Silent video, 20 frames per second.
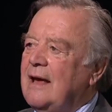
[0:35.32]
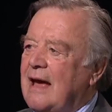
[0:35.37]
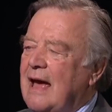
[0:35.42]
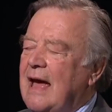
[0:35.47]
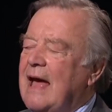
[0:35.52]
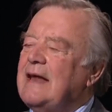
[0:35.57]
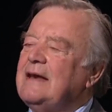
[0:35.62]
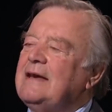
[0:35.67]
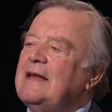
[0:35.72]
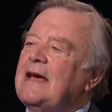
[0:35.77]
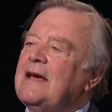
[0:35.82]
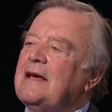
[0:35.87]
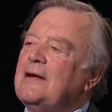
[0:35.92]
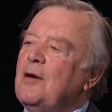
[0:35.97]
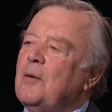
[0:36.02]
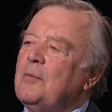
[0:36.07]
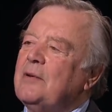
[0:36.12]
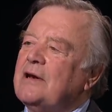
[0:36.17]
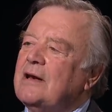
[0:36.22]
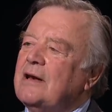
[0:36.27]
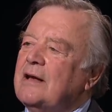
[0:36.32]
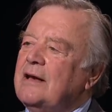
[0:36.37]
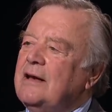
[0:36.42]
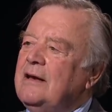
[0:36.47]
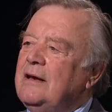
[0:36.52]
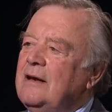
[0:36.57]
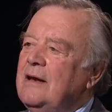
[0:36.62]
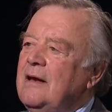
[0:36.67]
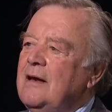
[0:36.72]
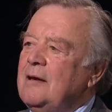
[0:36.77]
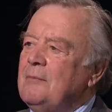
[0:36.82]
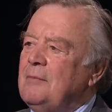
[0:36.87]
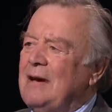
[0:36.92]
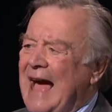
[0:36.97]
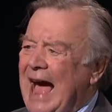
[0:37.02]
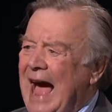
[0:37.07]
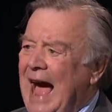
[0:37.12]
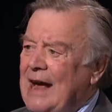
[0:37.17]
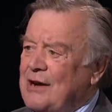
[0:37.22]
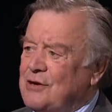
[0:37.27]
and economically,
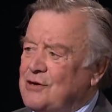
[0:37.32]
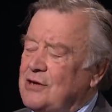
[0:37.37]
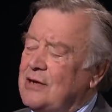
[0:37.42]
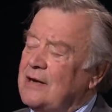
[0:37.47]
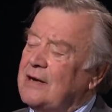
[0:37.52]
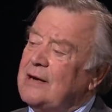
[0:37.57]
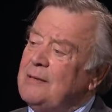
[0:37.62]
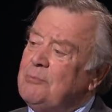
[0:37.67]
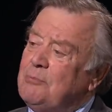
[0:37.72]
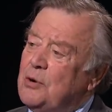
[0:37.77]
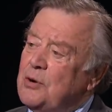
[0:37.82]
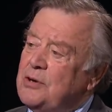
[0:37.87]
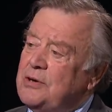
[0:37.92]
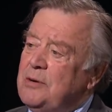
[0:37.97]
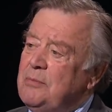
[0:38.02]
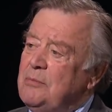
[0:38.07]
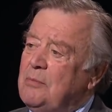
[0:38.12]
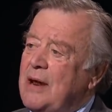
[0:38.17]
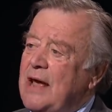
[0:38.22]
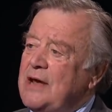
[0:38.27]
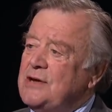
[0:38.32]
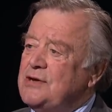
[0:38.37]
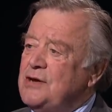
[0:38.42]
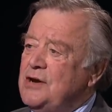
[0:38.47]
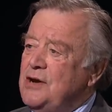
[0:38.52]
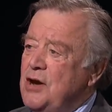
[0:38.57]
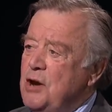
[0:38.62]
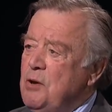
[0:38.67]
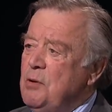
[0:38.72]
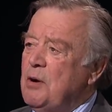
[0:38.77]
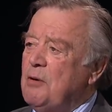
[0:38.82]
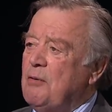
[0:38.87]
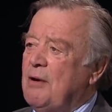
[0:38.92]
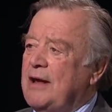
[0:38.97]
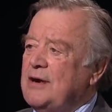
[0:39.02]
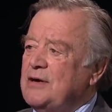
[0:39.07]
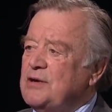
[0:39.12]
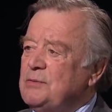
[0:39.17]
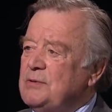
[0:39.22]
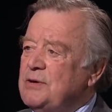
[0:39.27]
actually put in place new
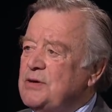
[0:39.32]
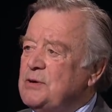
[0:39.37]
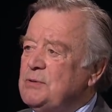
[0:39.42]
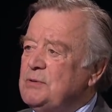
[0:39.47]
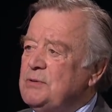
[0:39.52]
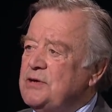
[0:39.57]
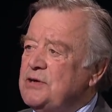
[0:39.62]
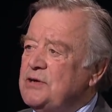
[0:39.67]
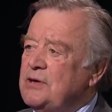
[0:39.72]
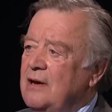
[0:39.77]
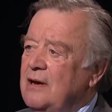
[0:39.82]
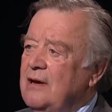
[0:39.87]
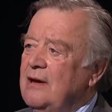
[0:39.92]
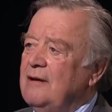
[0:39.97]
arrangements which